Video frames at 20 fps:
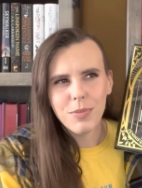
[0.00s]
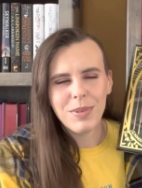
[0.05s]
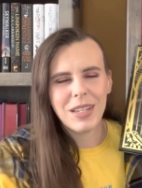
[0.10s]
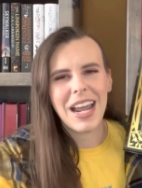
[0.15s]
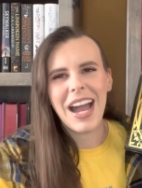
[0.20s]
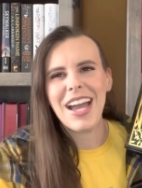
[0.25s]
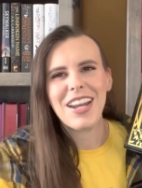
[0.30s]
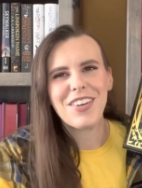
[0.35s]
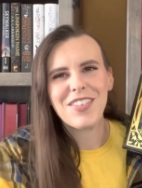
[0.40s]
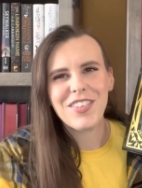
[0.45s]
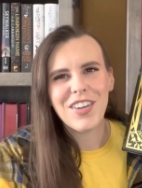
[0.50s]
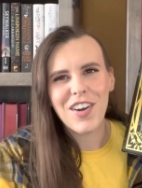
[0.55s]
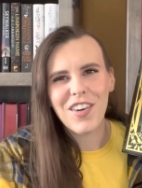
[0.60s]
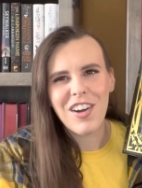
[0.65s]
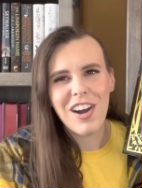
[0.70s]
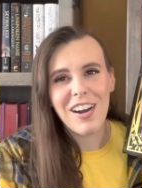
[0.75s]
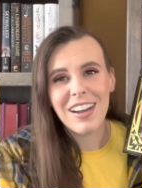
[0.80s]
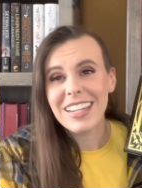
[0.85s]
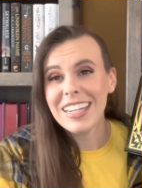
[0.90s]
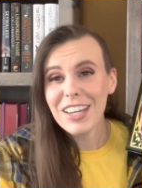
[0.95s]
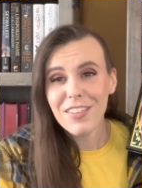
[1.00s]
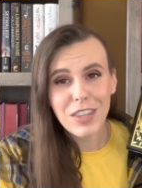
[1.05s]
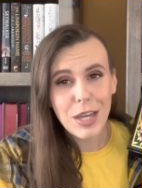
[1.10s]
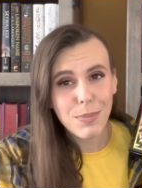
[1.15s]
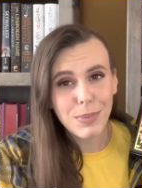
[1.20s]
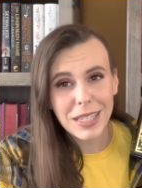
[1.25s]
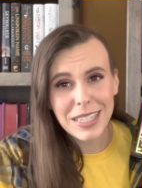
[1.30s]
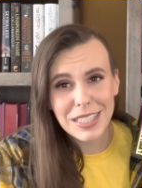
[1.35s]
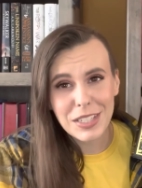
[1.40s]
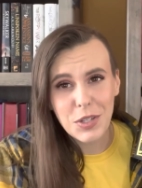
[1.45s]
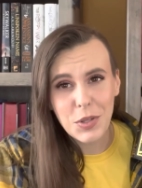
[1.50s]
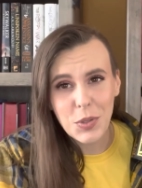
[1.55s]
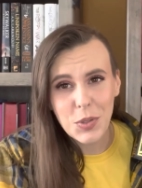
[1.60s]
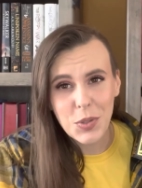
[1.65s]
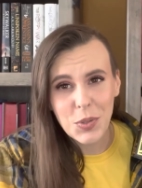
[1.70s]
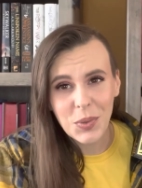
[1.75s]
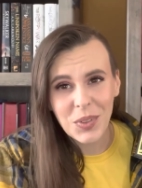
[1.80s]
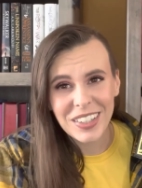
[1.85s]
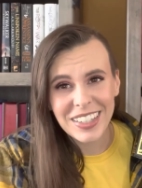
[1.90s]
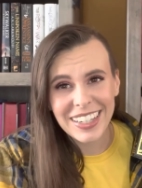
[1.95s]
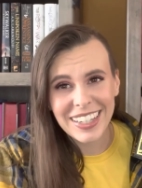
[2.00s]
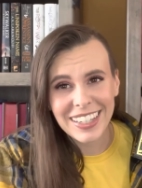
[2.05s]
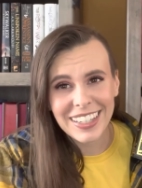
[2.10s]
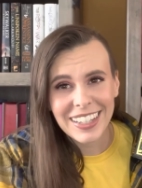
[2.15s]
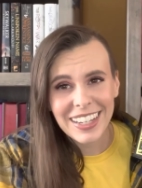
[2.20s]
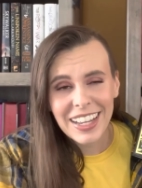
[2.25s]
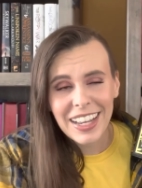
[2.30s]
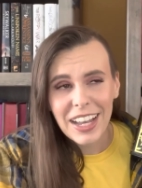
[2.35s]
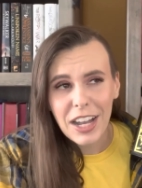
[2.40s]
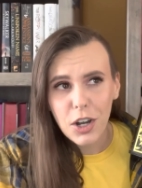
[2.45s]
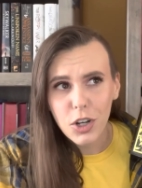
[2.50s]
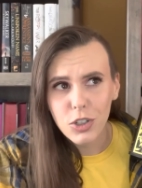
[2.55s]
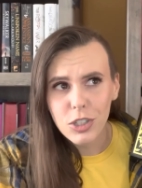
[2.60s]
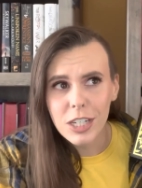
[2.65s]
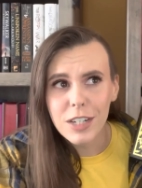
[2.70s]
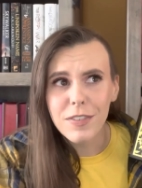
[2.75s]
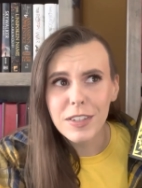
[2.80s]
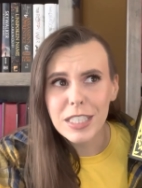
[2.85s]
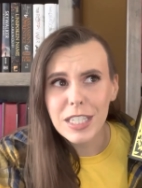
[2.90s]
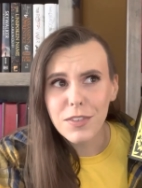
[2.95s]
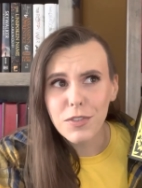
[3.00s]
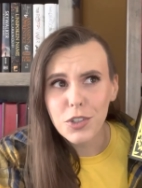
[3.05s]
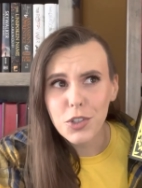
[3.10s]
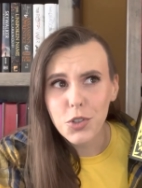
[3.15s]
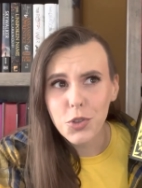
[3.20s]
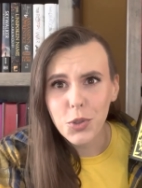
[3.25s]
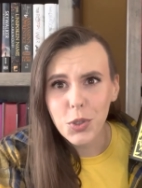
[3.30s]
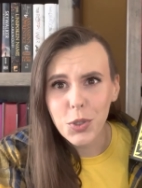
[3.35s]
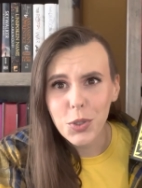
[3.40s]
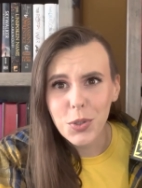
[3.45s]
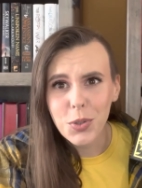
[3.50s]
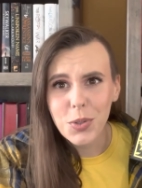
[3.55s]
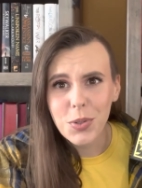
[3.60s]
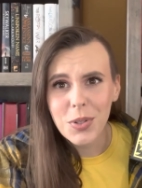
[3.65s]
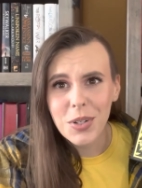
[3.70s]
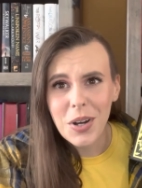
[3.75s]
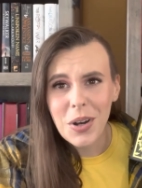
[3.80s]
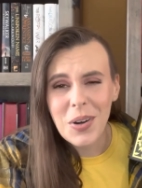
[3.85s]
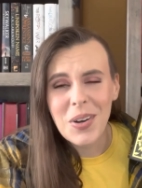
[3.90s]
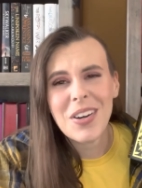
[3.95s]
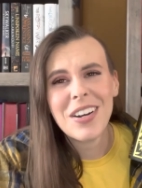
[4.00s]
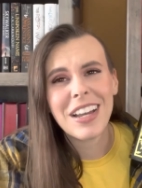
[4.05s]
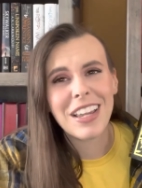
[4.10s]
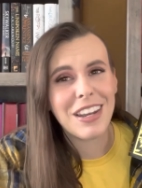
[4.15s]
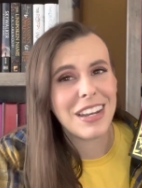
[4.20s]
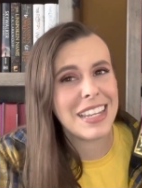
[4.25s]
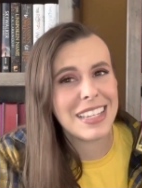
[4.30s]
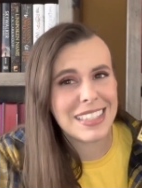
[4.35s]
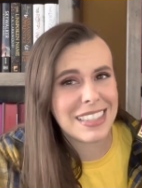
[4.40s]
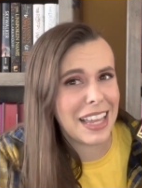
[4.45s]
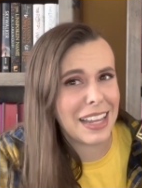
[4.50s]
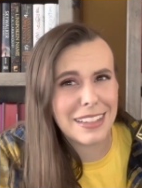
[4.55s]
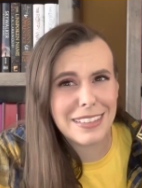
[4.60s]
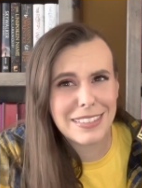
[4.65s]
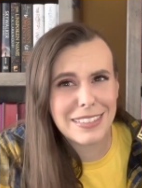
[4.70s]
But I don't know how any of that plays into the story or if it's even true and he's like